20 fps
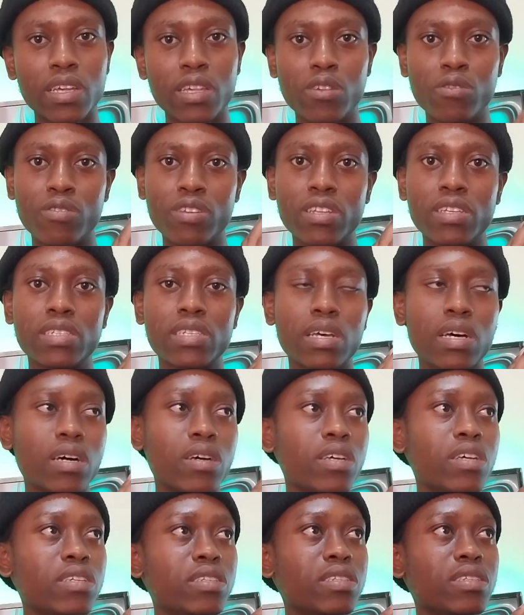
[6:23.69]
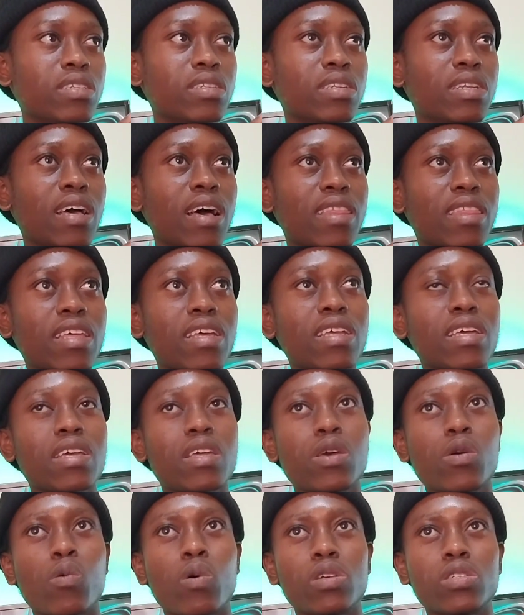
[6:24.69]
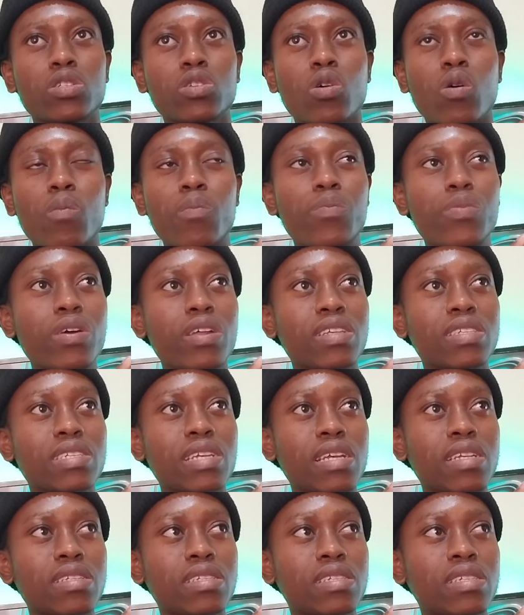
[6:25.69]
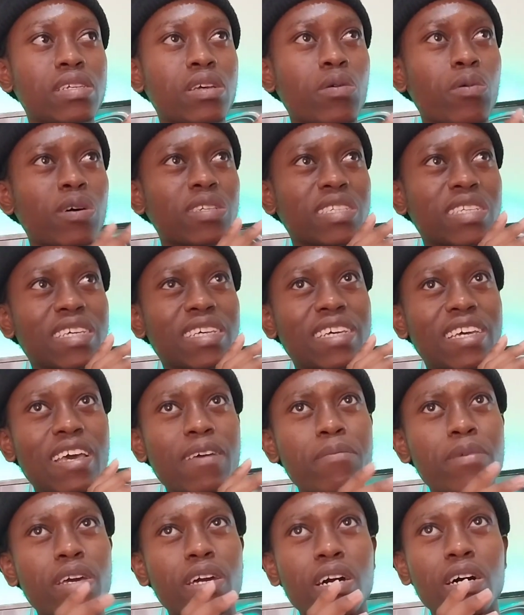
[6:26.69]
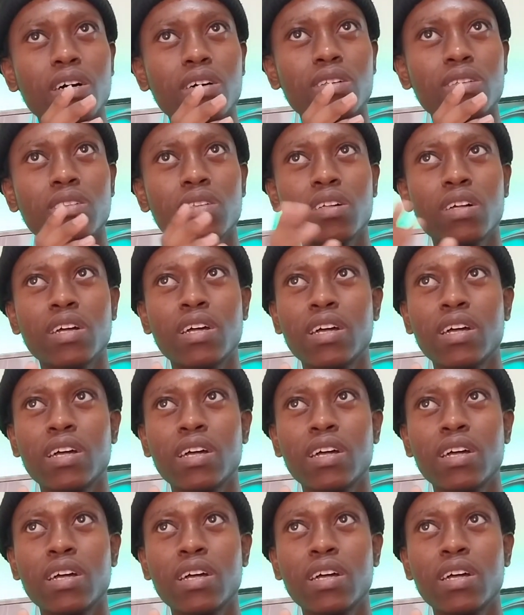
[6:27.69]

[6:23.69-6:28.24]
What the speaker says: UNISA, in, I think it was computer science, it was chemical